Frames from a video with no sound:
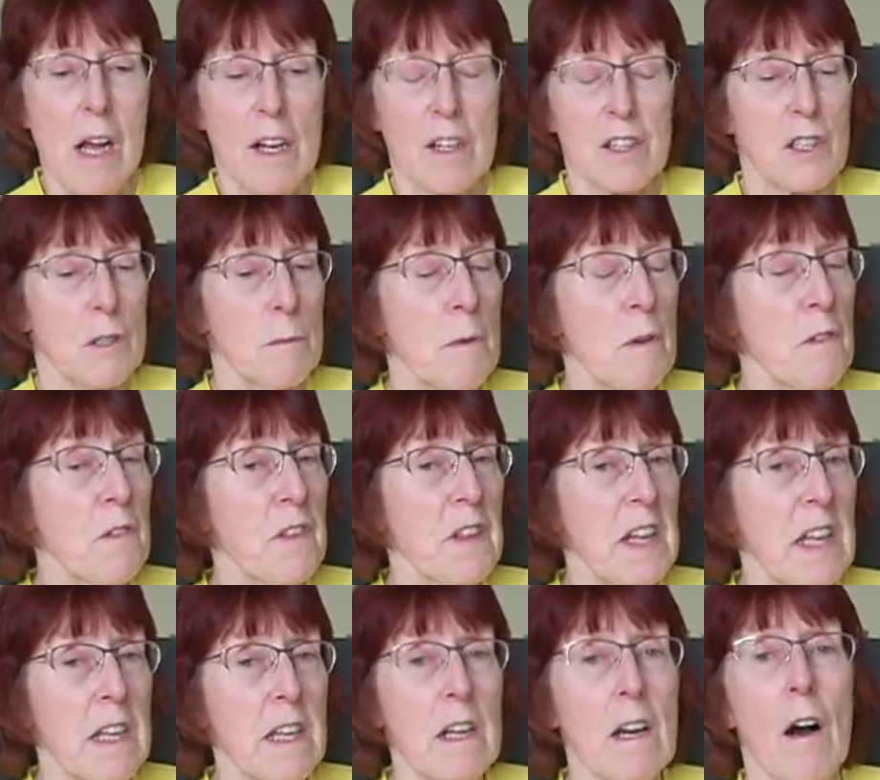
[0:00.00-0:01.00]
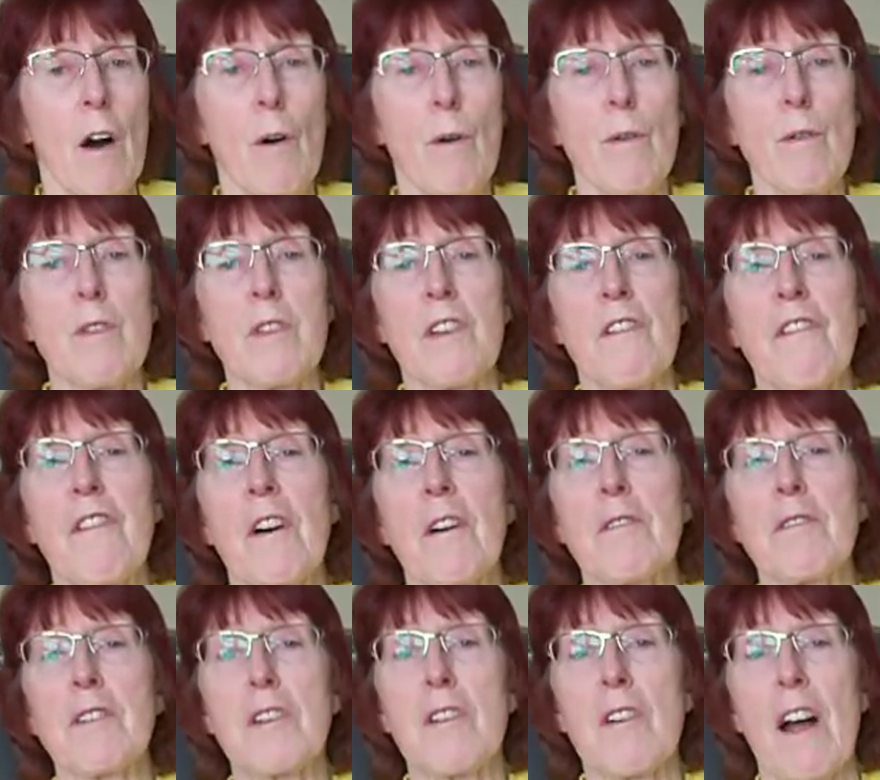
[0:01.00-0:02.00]
Some of the older
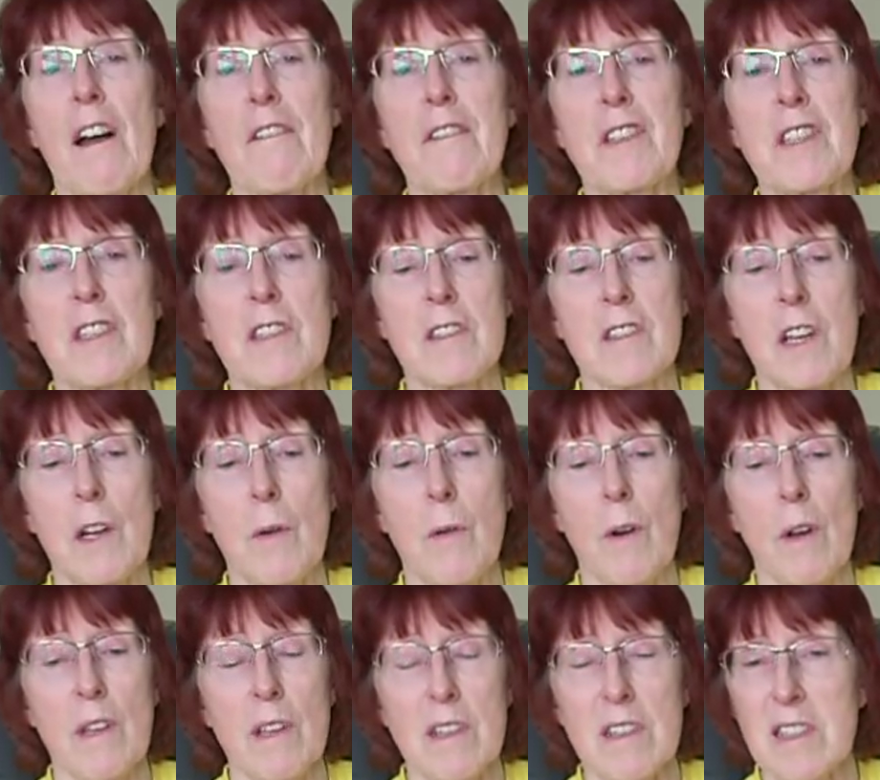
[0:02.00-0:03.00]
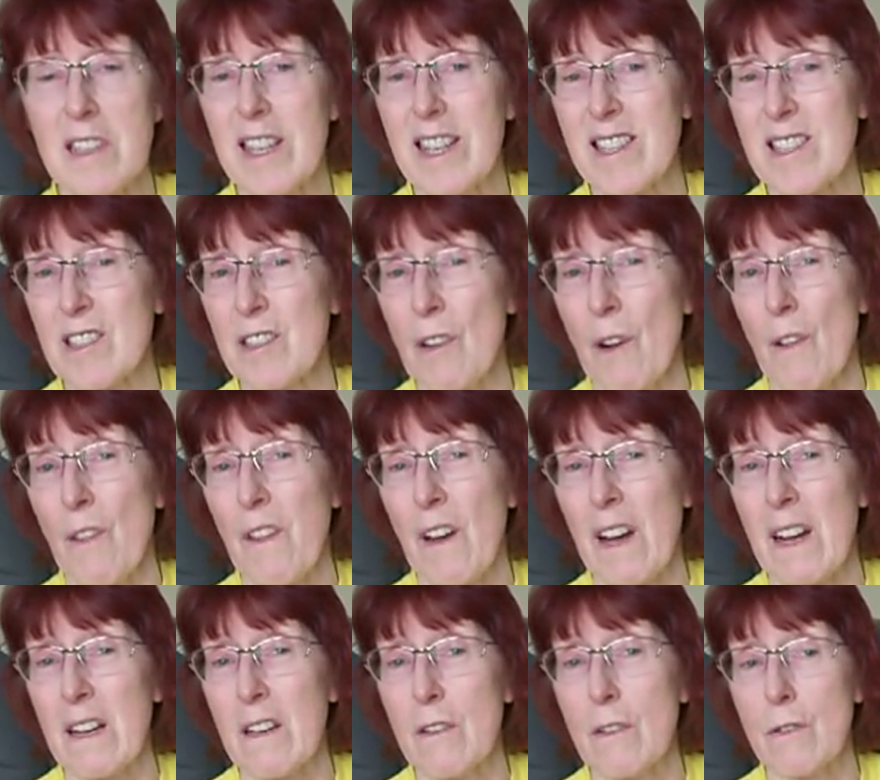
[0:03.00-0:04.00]
photographs, the quality is not
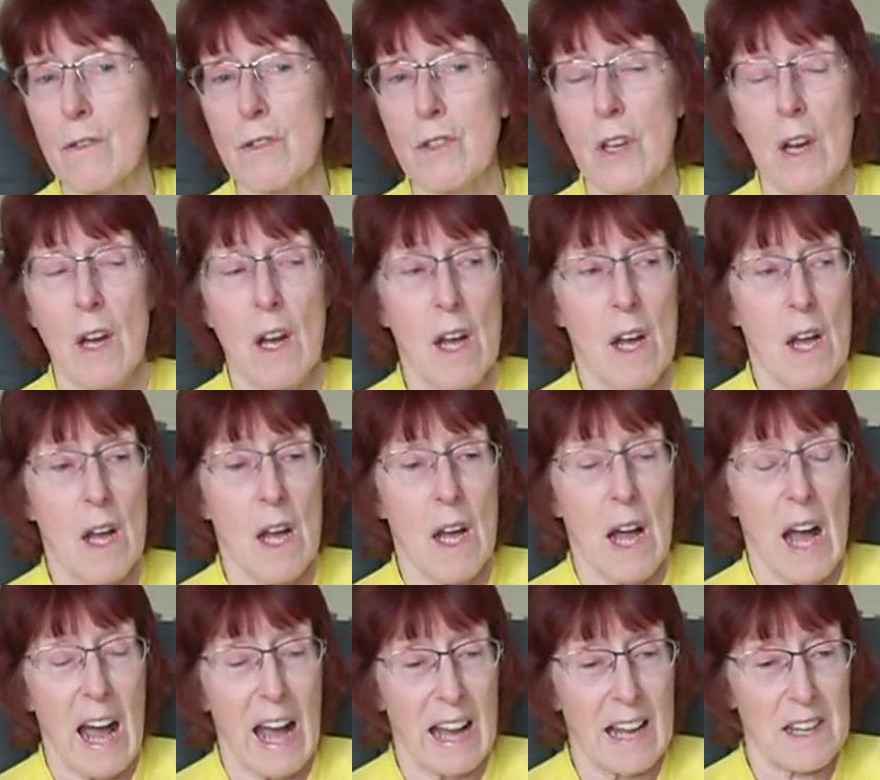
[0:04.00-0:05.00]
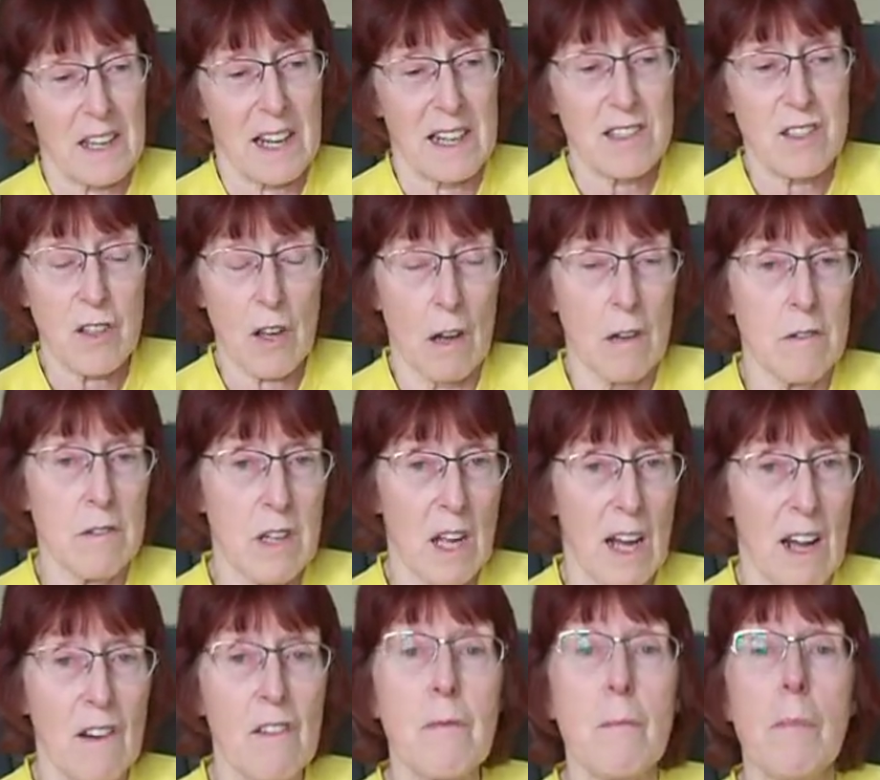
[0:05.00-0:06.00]
that good, and I don't
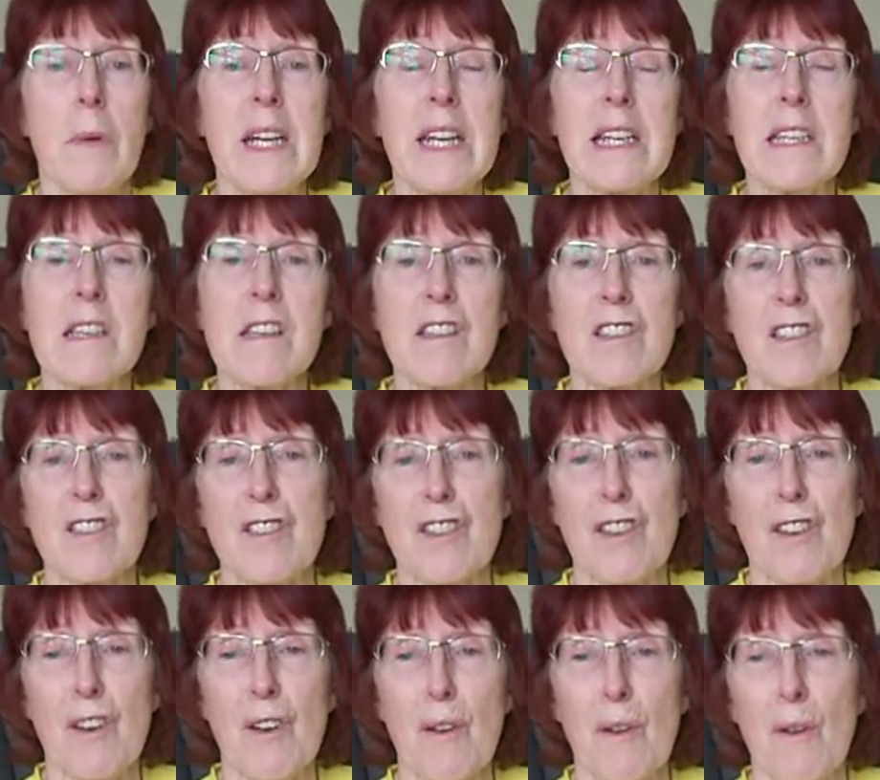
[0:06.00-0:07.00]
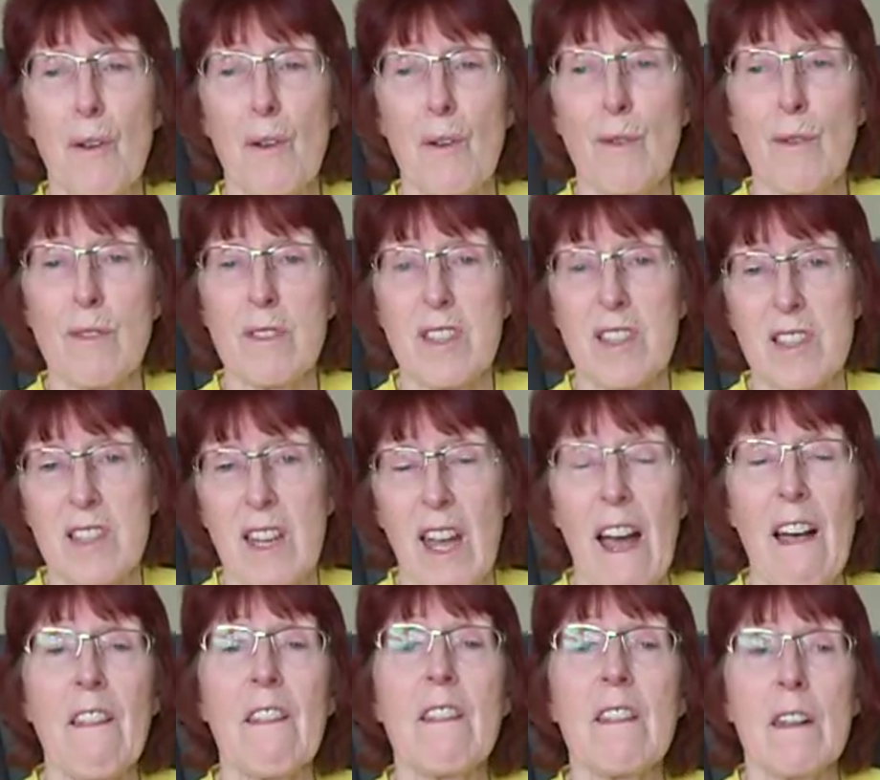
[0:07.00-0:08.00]
have means to
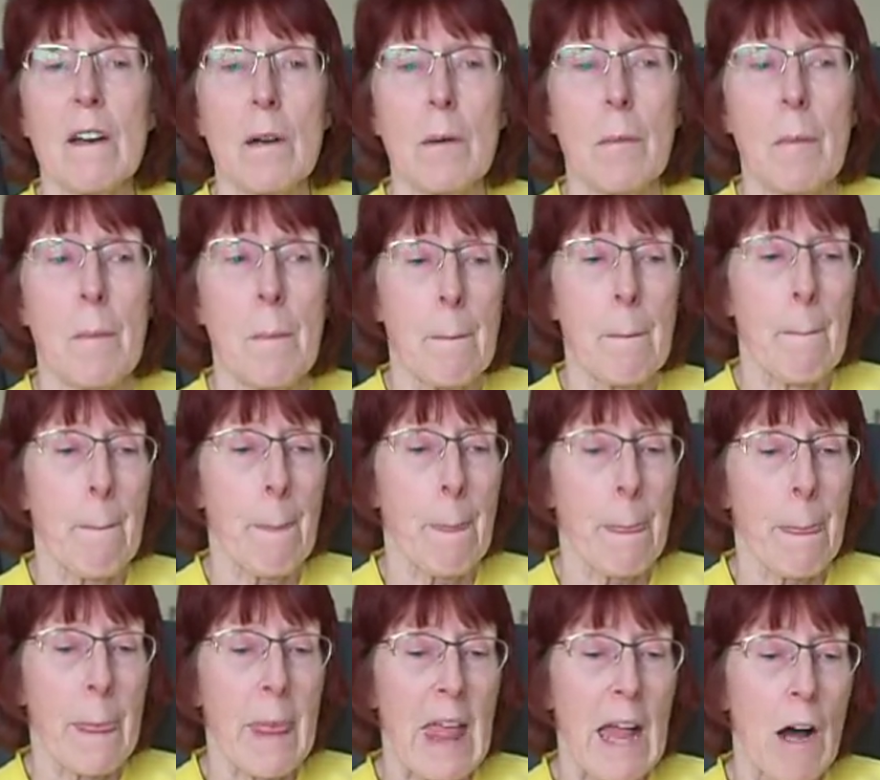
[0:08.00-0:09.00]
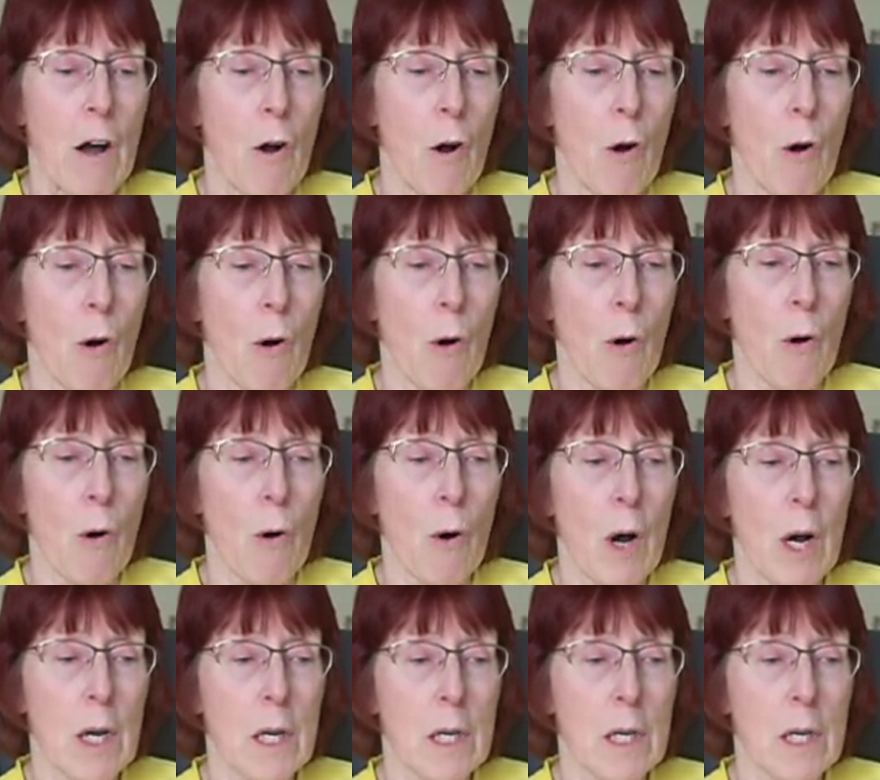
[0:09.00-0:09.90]
scan them or